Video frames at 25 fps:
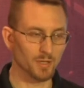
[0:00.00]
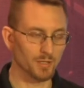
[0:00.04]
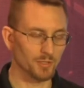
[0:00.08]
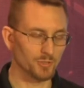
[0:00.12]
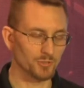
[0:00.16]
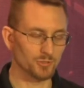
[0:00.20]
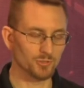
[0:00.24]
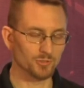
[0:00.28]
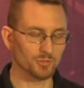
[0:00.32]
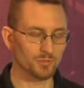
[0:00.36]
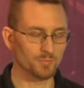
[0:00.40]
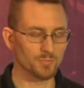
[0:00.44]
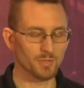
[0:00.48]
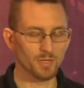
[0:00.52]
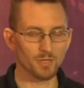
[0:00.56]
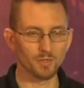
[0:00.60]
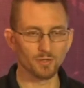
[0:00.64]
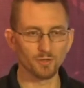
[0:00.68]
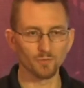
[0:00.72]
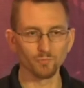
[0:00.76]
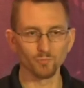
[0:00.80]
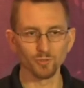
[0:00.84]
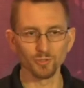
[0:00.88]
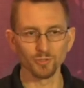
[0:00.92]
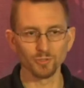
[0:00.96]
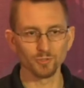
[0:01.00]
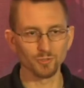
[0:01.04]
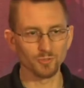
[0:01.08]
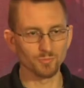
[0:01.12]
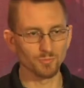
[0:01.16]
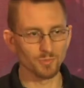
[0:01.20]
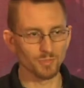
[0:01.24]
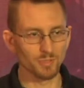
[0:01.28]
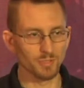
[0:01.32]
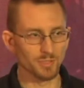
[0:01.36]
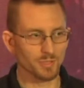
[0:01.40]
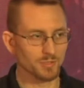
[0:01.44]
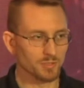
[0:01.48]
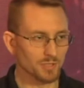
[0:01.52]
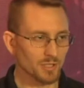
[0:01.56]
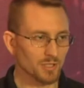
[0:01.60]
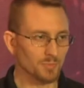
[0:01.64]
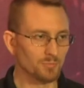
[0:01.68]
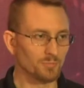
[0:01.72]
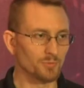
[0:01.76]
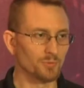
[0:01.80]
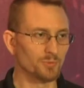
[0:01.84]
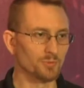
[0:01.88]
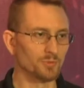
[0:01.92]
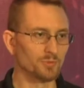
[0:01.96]
It's just a matter of where some of the
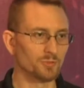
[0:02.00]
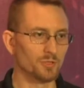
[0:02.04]
example